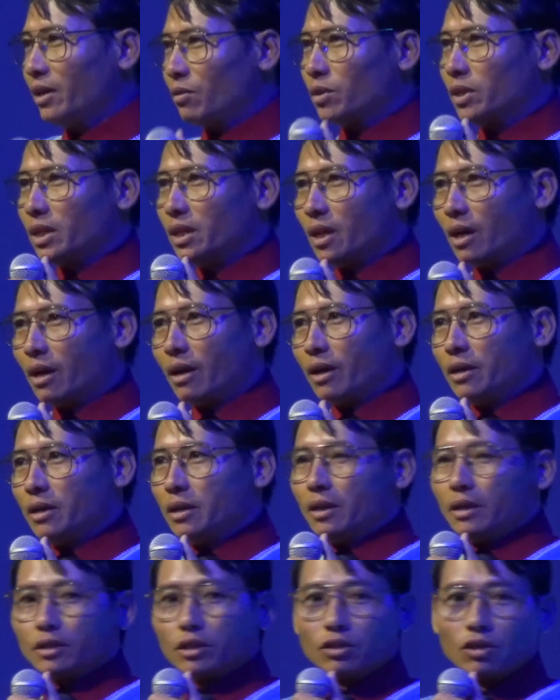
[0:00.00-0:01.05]
khu ne da
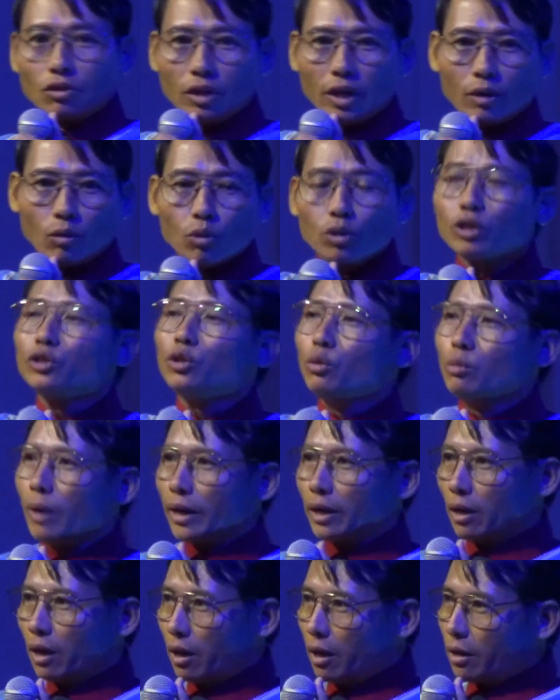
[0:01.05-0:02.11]
to no na wo de chu ba
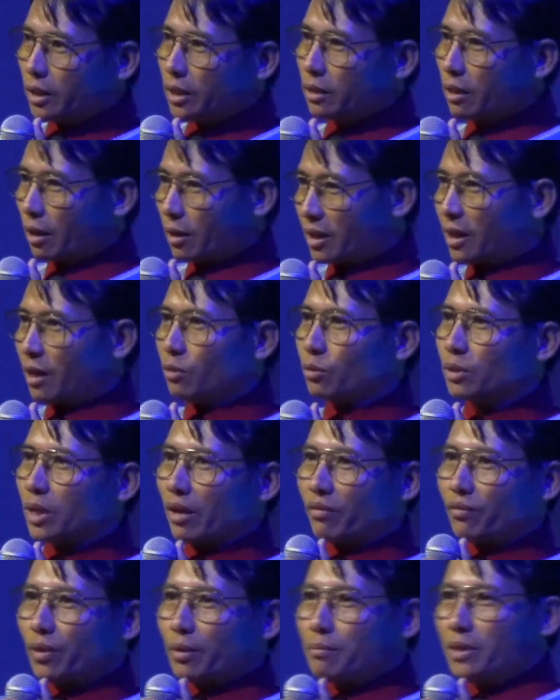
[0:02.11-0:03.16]
no di ta sra
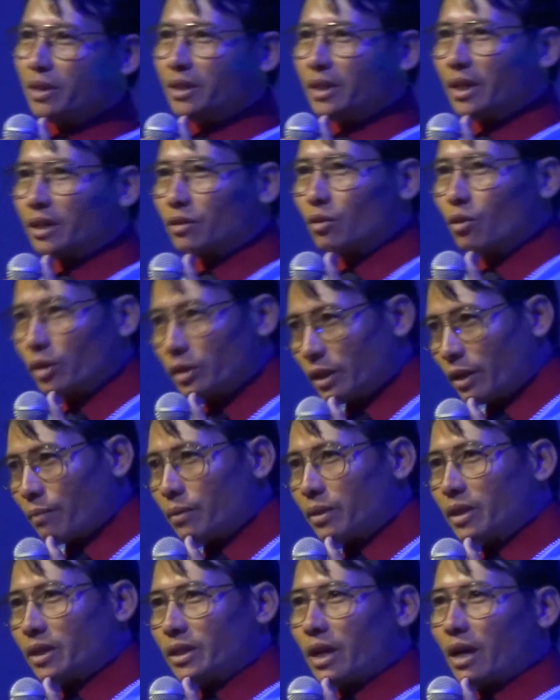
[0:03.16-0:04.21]
luka family ne to go ya
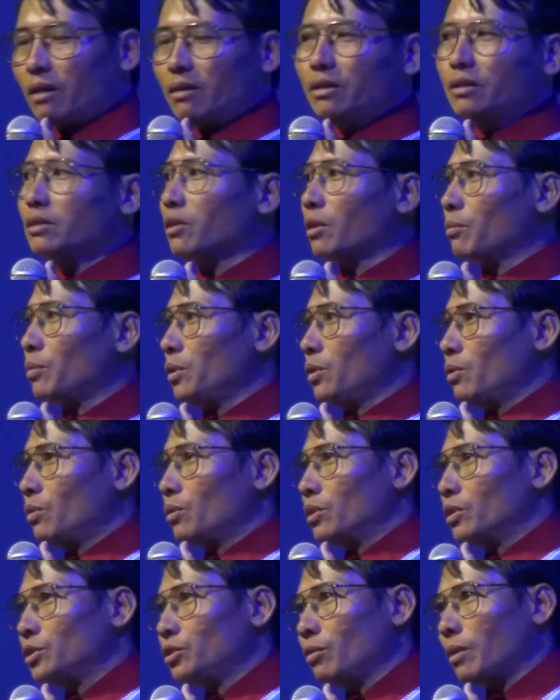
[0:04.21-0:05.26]
be nya o sa blu
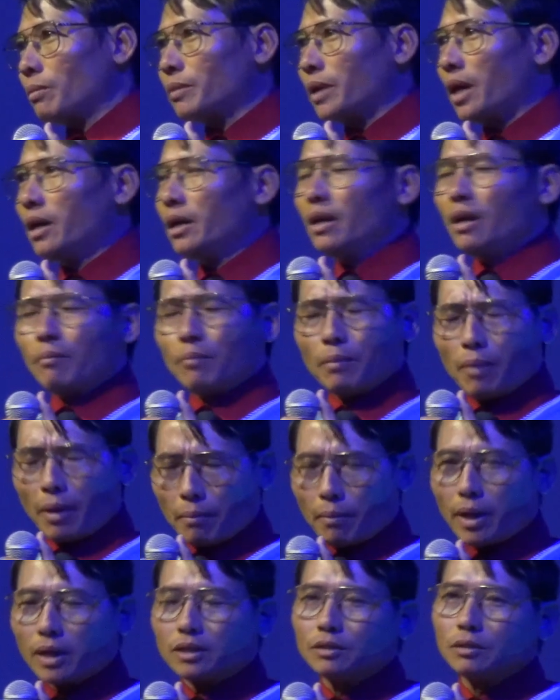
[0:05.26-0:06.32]
wo de chu am na ma ba
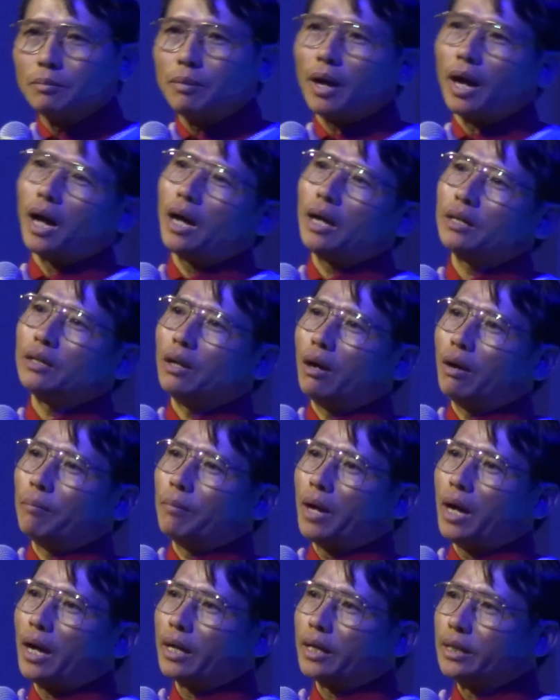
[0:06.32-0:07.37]
ba thu pha no
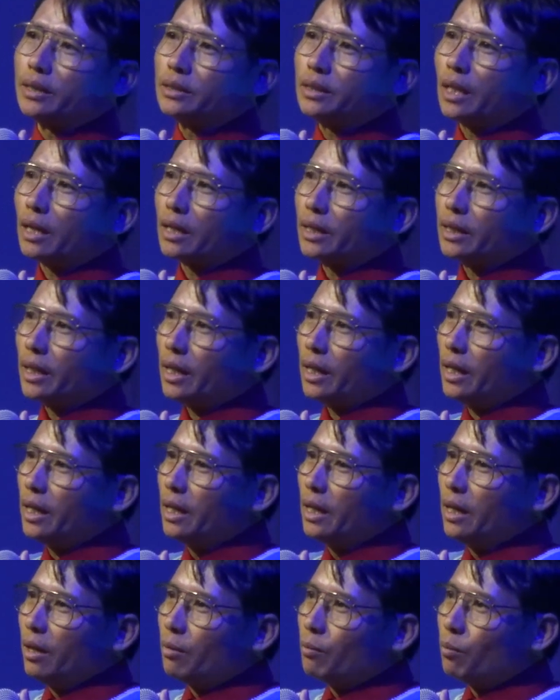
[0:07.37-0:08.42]
ma ha de sia ne
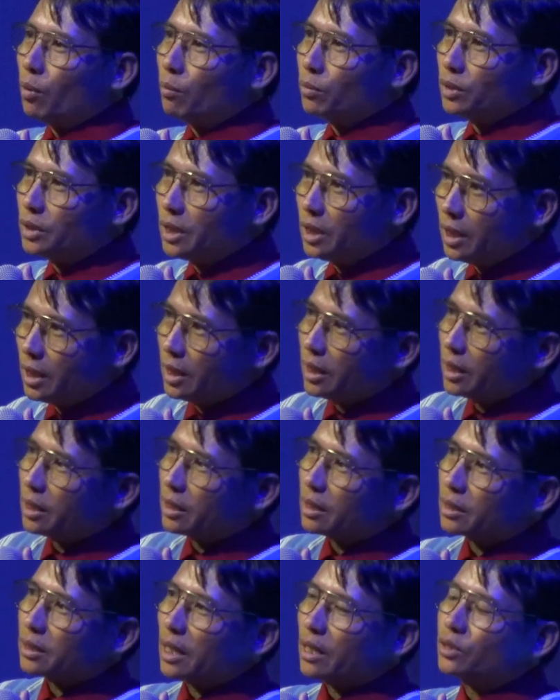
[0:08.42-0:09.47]
phu mu
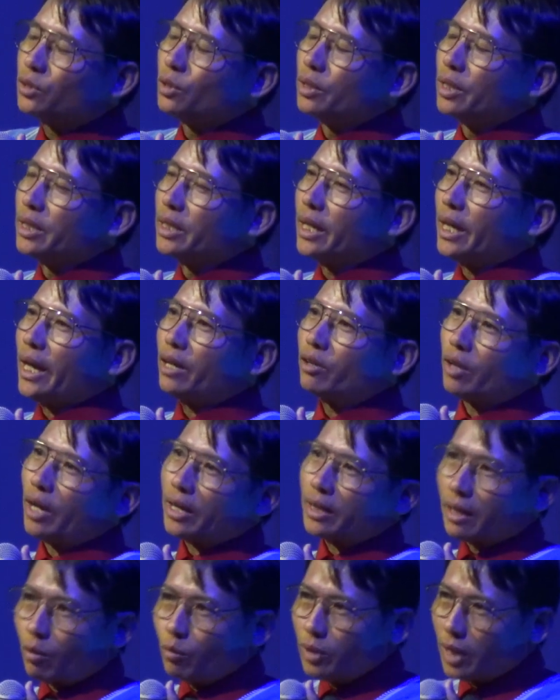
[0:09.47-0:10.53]
chi ta chu ge ne e do
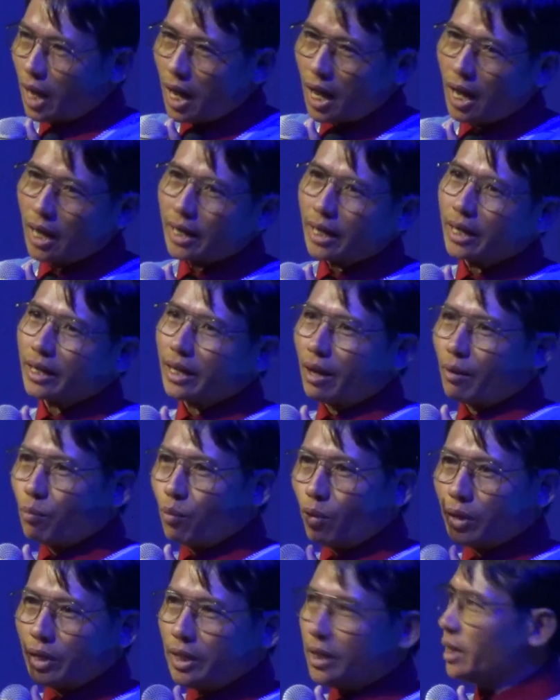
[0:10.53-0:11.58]
ha sa hu da na ki a
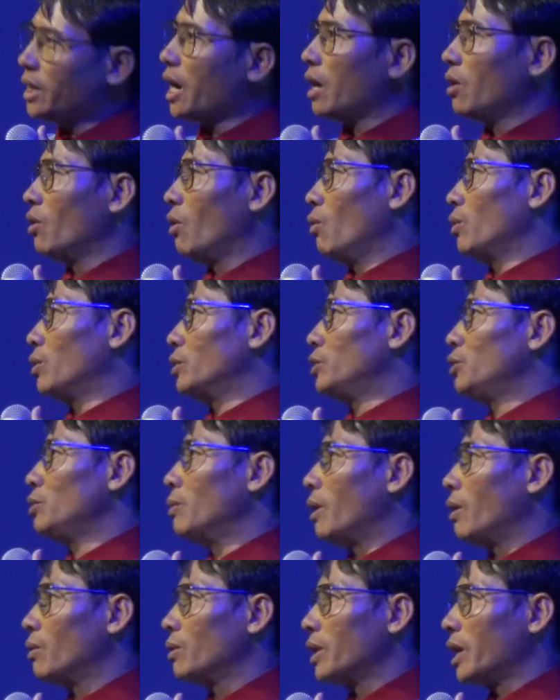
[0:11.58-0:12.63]
phu khi ga lo wo de chu
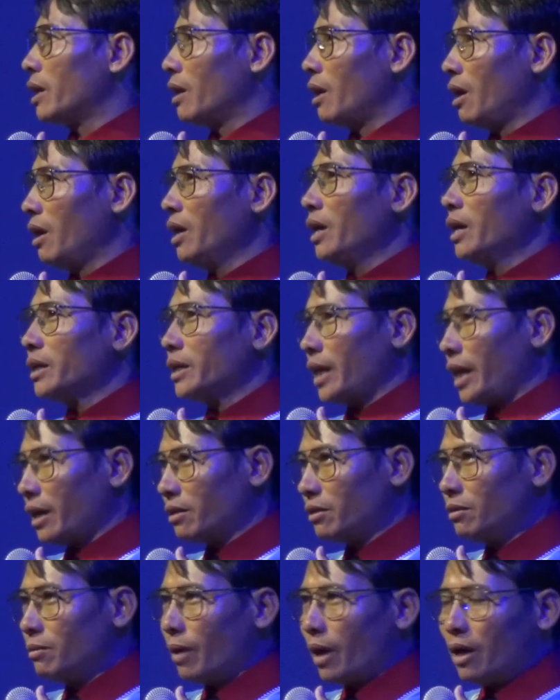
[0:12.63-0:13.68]
ba khu da da de he
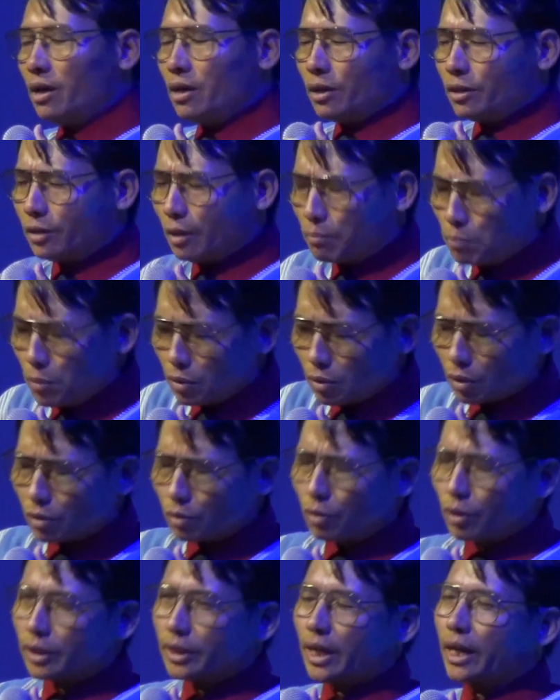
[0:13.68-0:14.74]
tu ba ya pu do
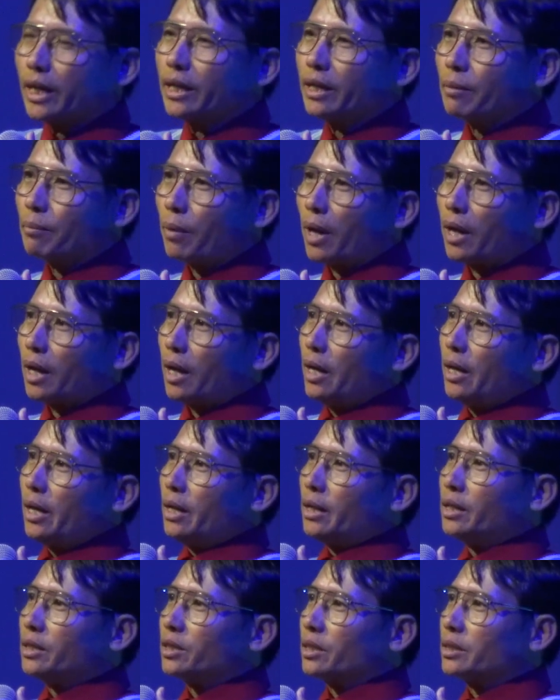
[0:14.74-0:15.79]
go nya ge ya pha
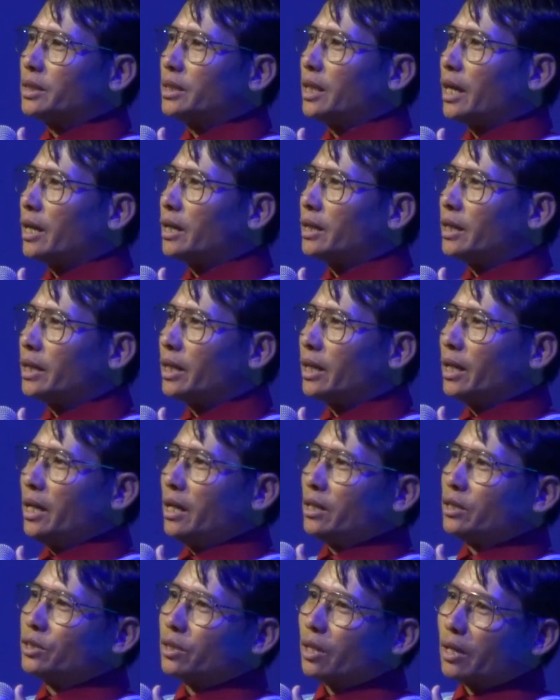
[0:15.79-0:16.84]
le ja chi ga ne
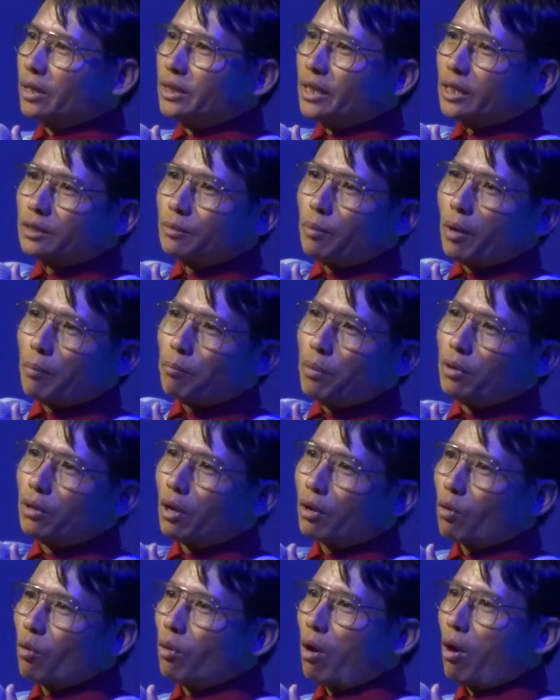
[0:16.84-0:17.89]
cha jasper pu
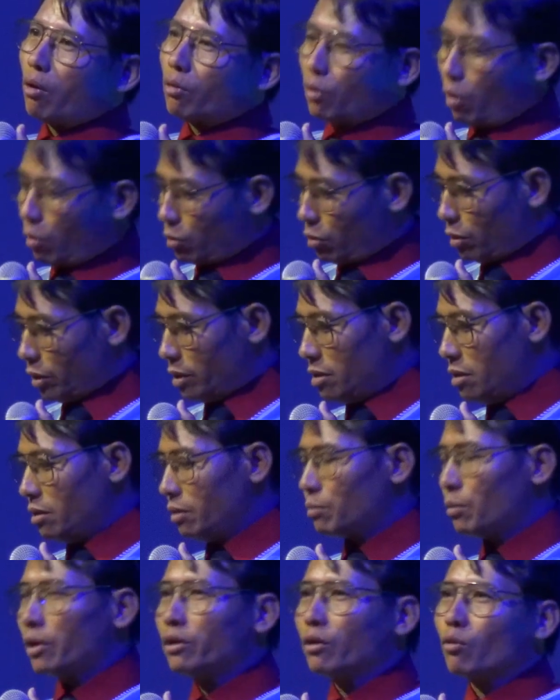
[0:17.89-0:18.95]
do ku kho kho
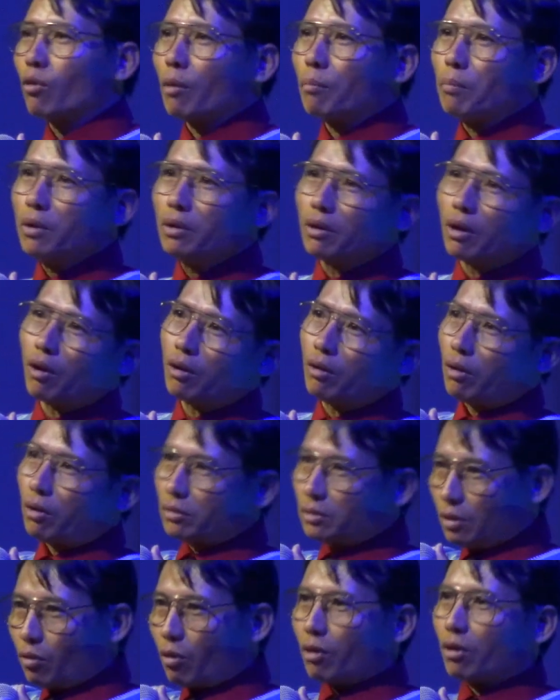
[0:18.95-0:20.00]
e wa ya kwa pu do
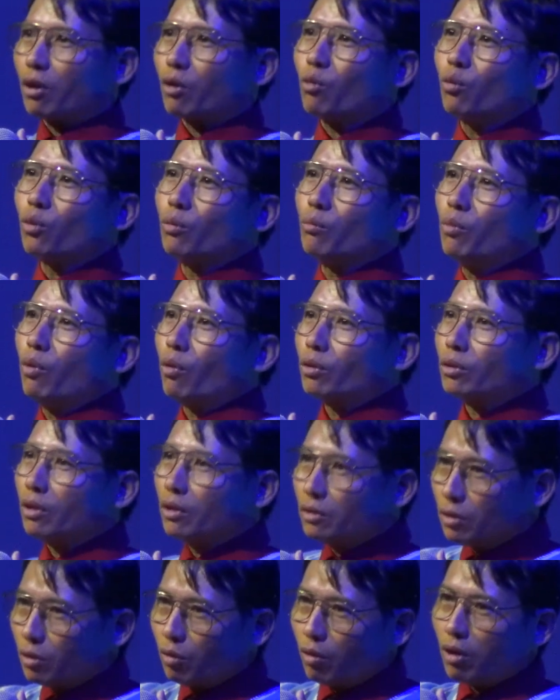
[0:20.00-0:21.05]
de o lo ku do bo
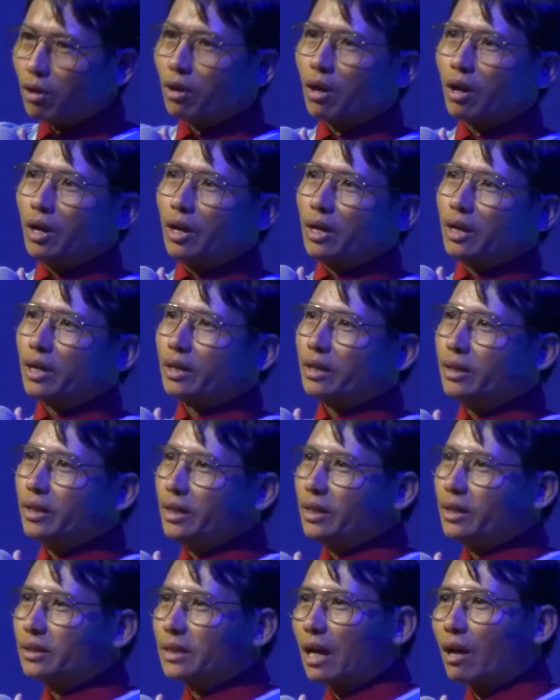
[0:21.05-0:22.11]
do o lo ke
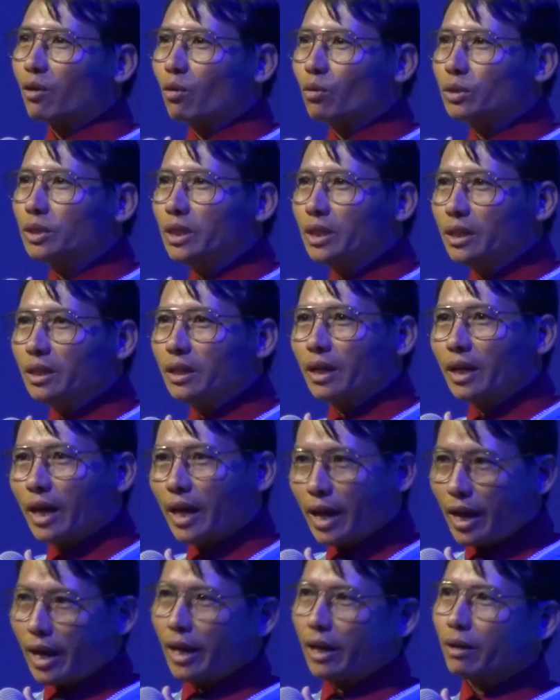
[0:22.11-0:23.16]
si ta ko thi
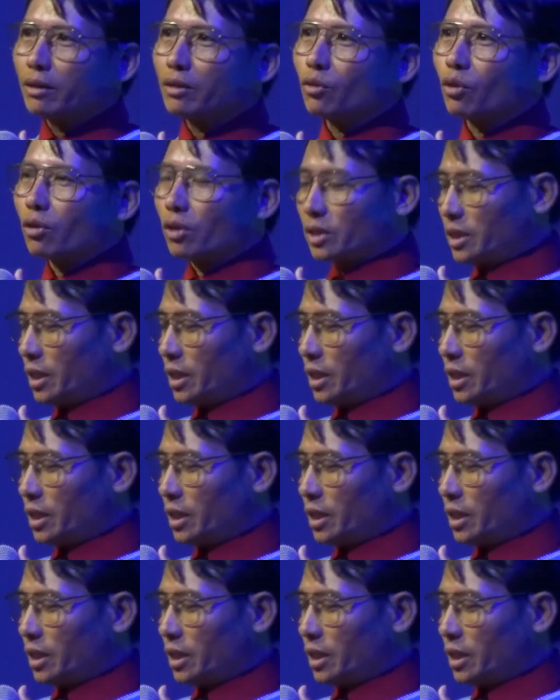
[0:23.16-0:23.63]
he to do